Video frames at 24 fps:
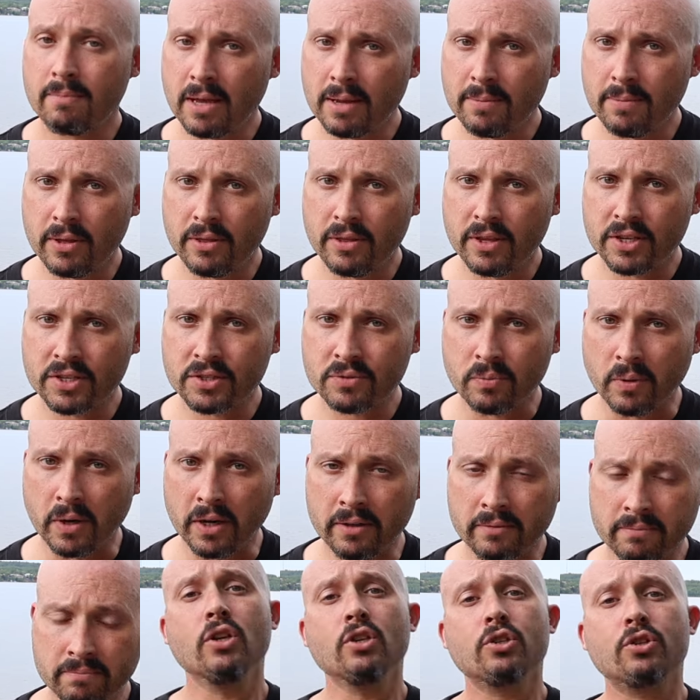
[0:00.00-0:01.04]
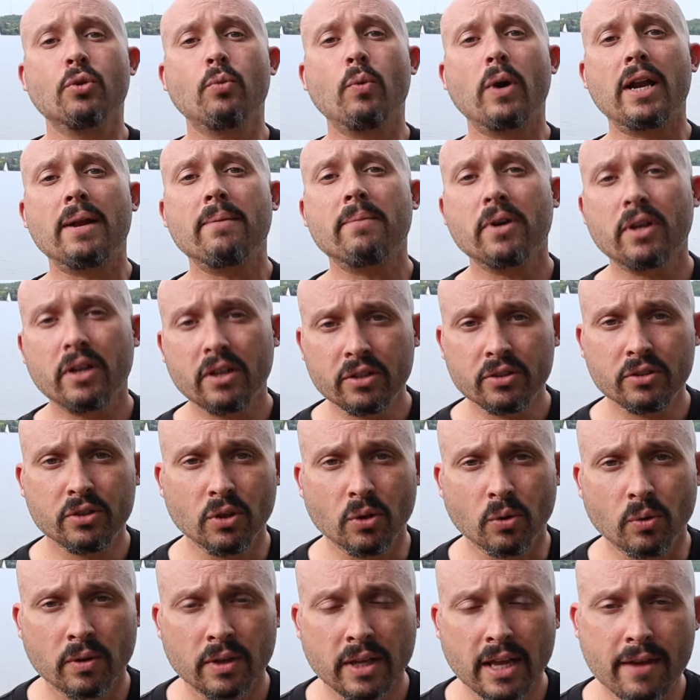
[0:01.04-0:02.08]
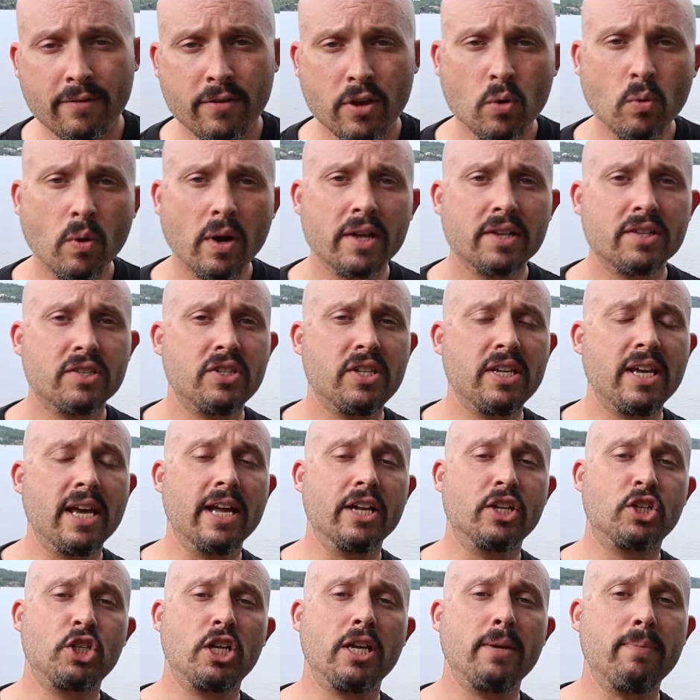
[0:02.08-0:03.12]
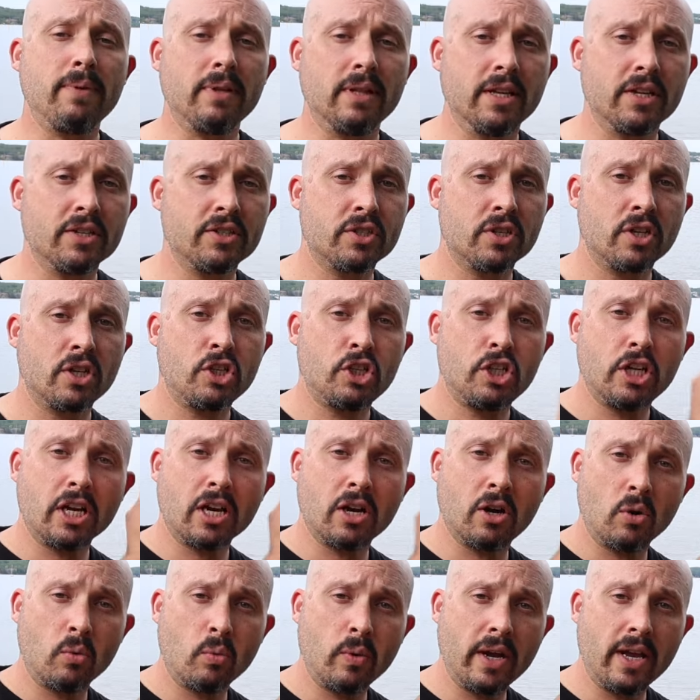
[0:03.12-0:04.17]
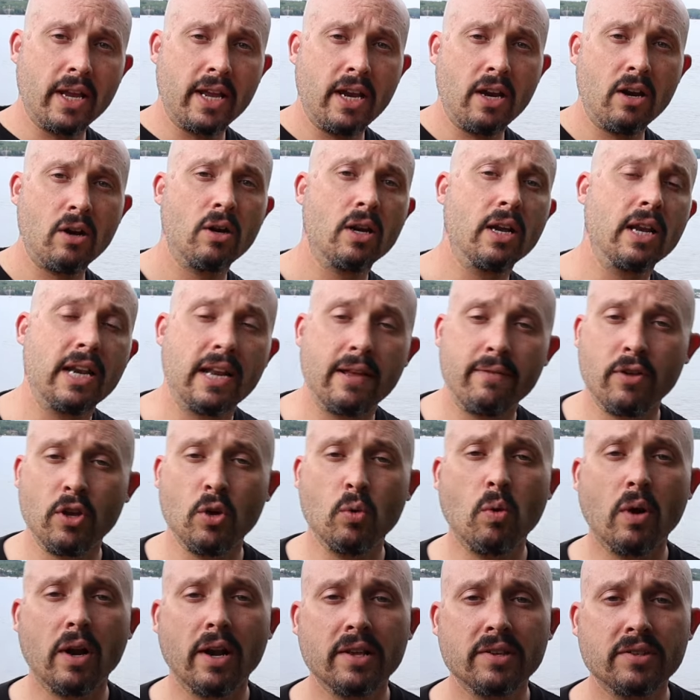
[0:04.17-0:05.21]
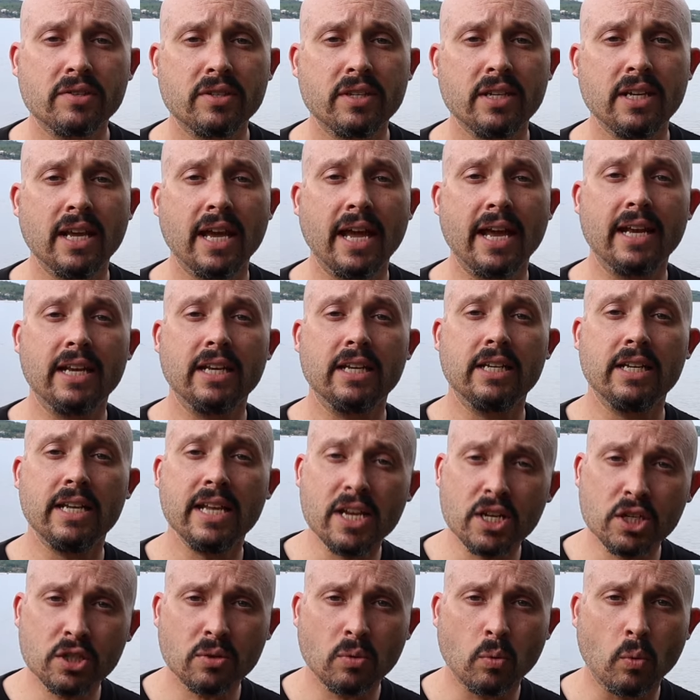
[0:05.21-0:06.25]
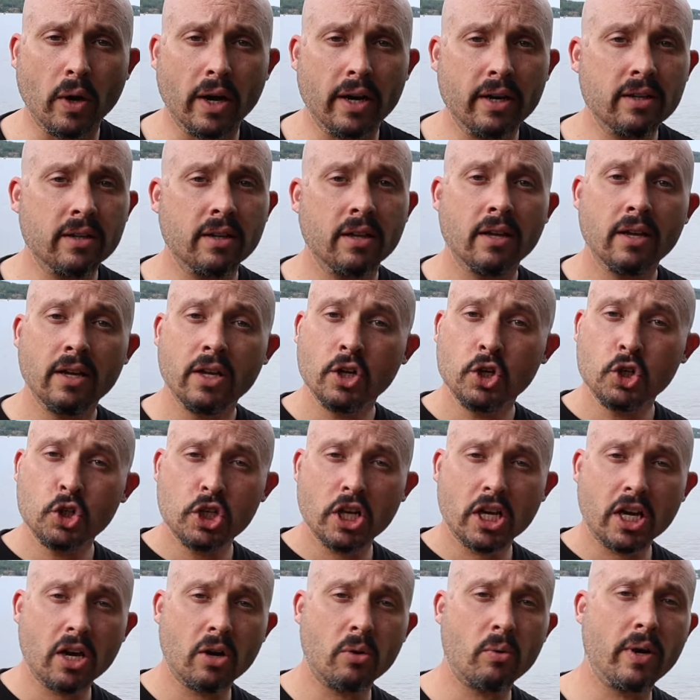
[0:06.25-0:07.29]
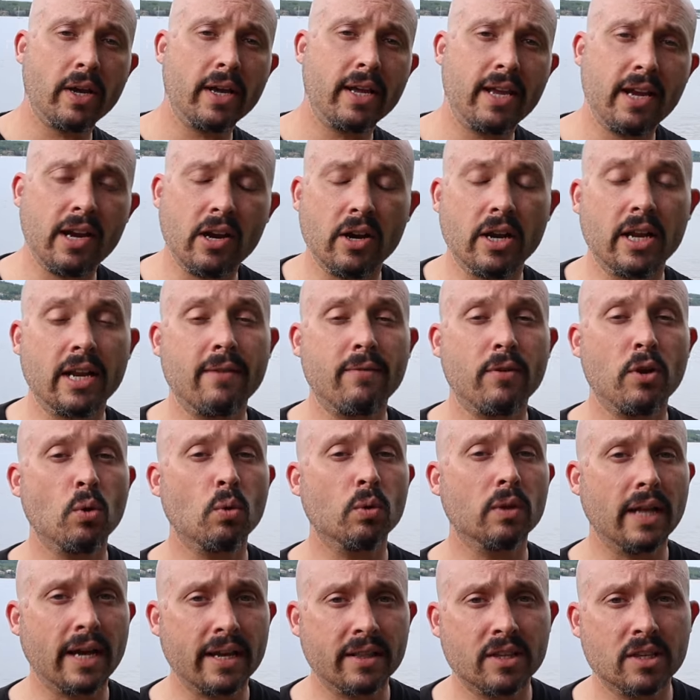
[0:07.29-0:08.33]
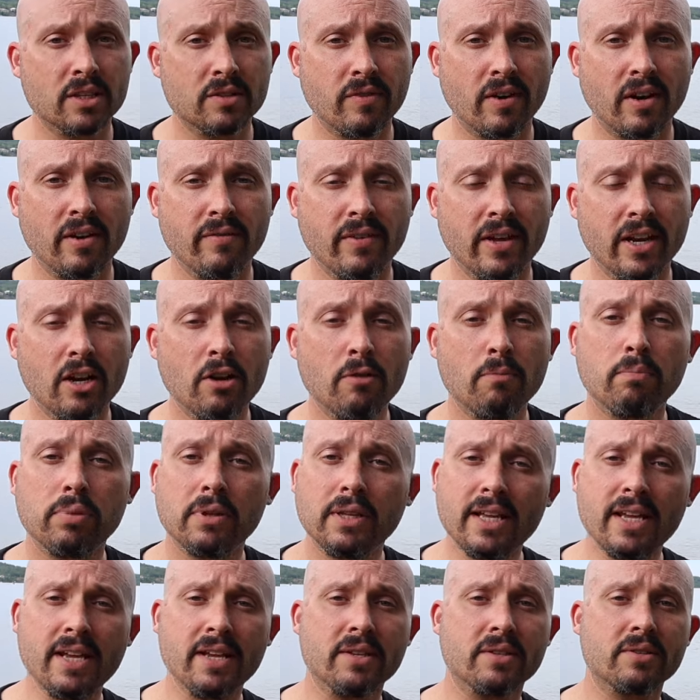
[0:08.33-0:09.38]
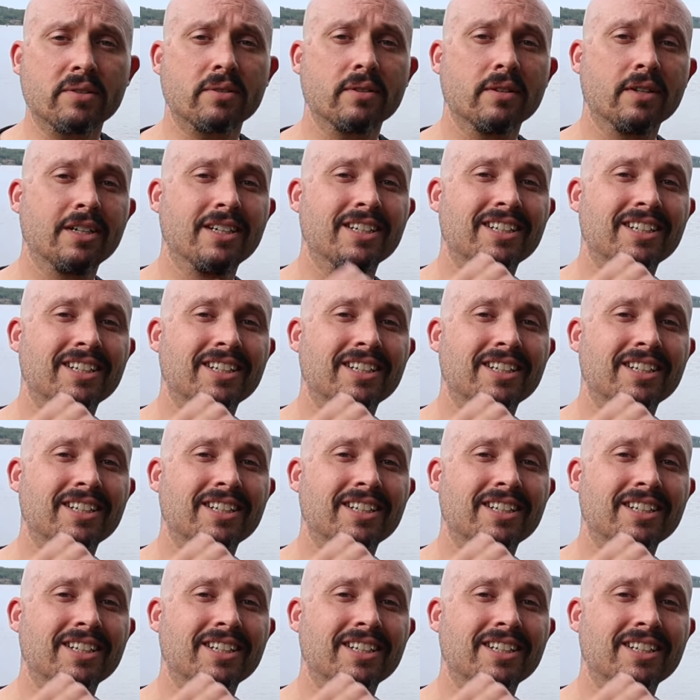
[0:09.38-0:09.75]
maybe this one. So what I'm gonna do, if you wanna see a cheapie list, check out right here. And if you wanna see a niche one, check out right here. And if you like this very video, please